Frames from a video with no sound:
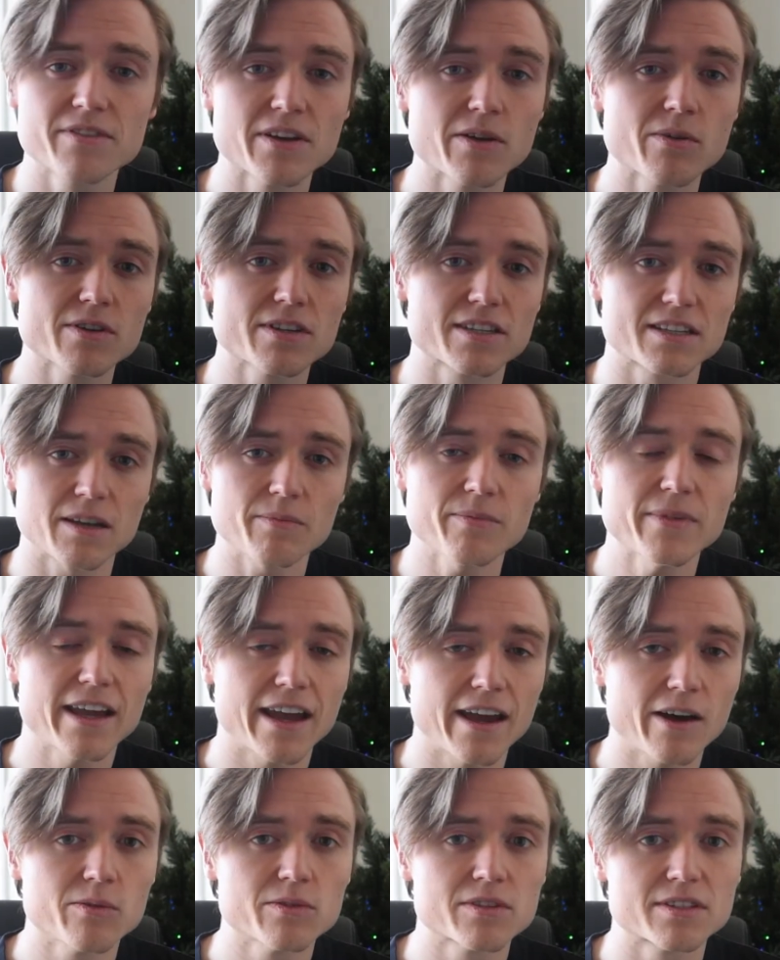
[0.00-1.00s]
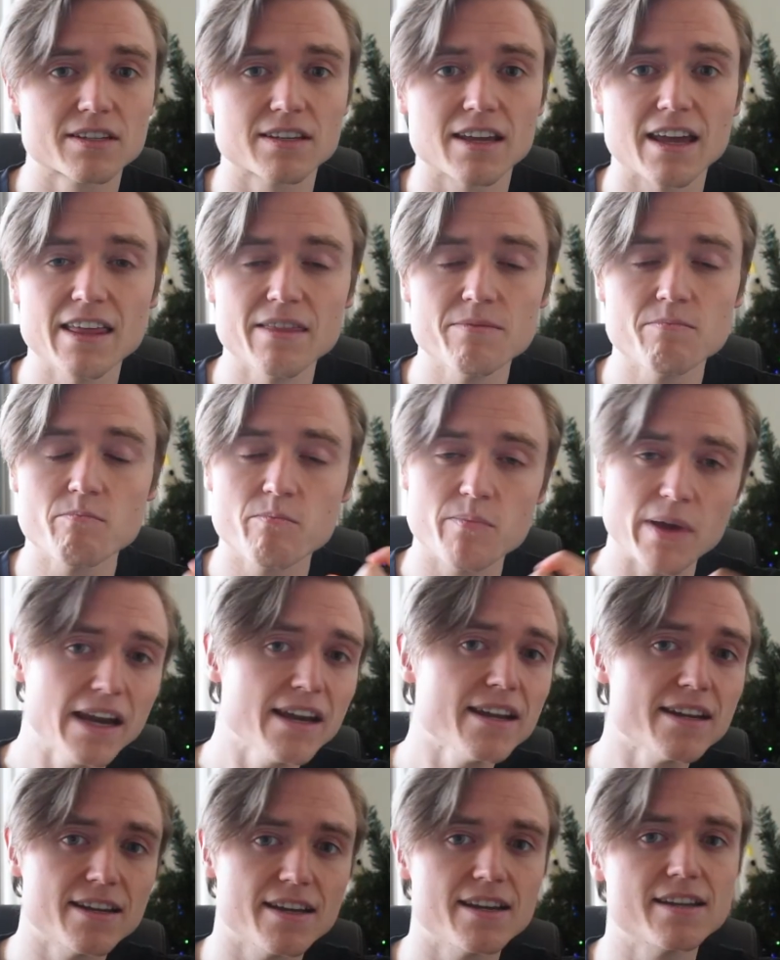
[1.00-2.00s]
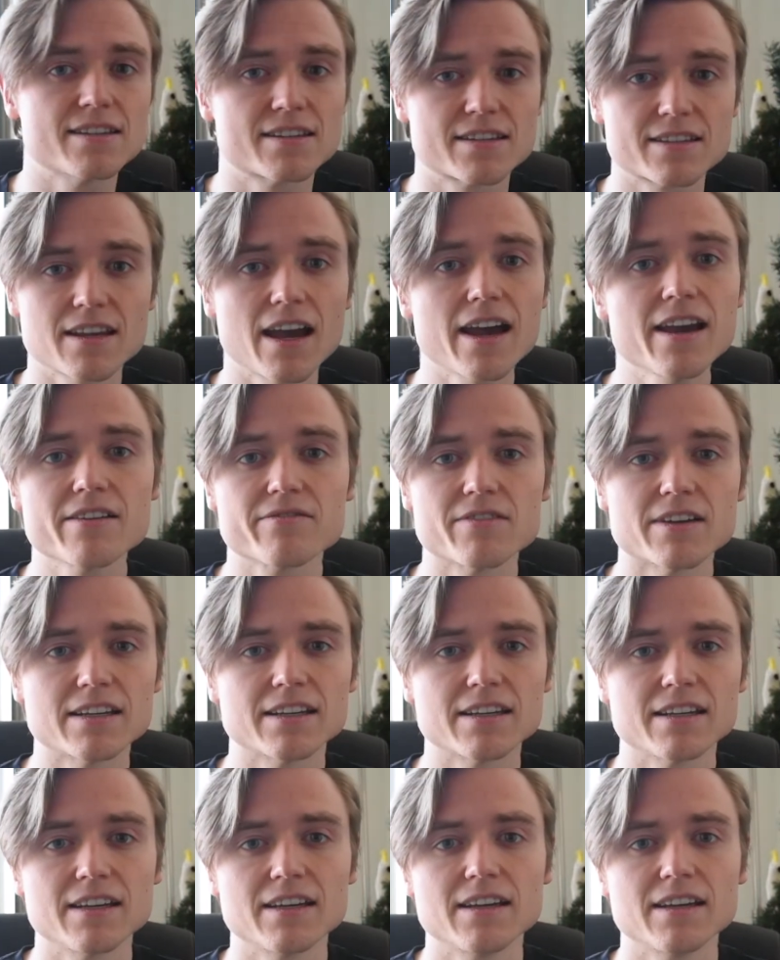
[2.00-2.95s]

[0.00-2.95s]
there was something else embedded inside of it,